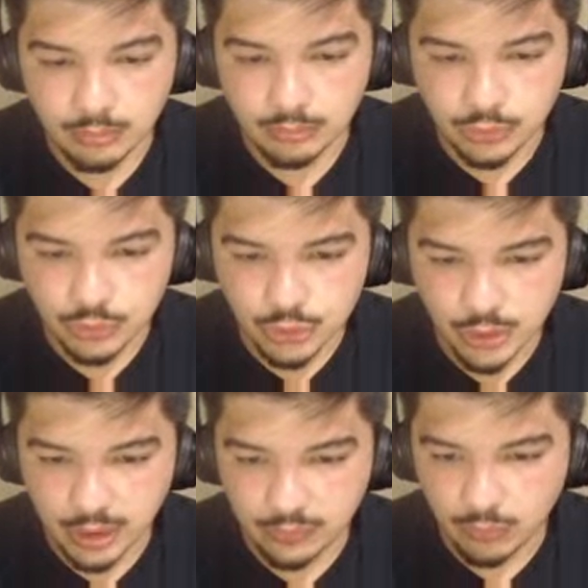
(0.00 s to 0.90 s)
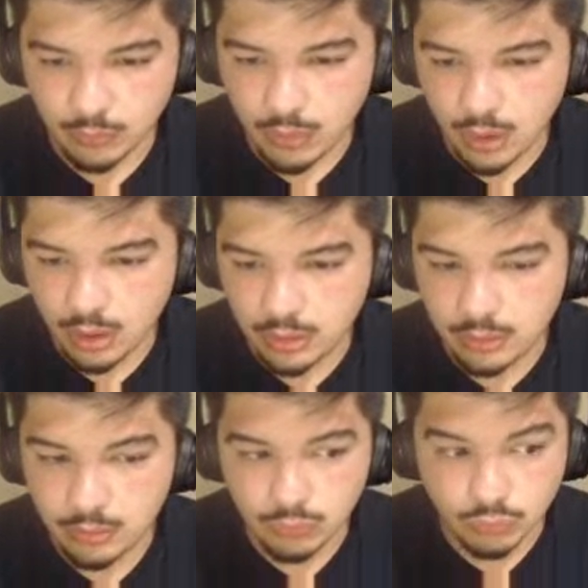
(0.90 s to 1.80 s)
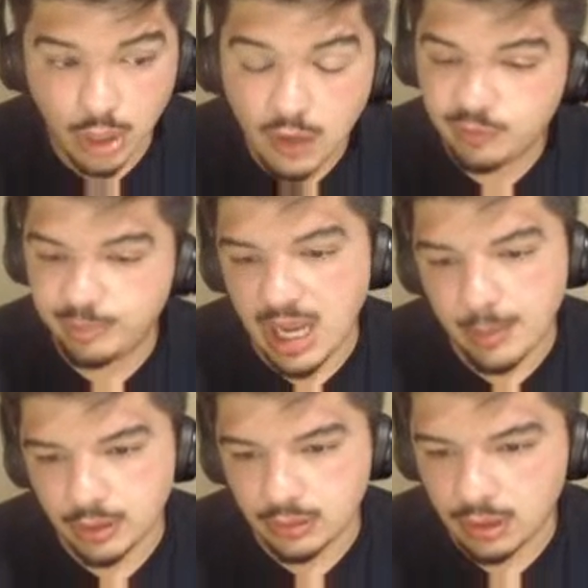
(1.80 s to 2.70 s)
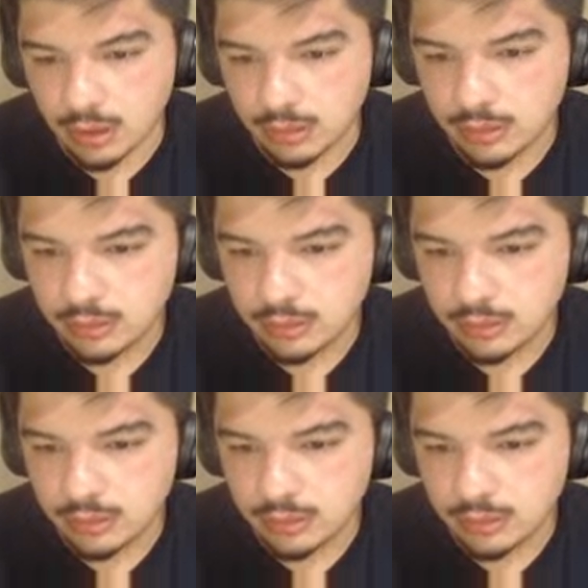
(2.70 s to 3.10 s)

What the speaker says: Good strikeout to walk. Rough BABIP luck.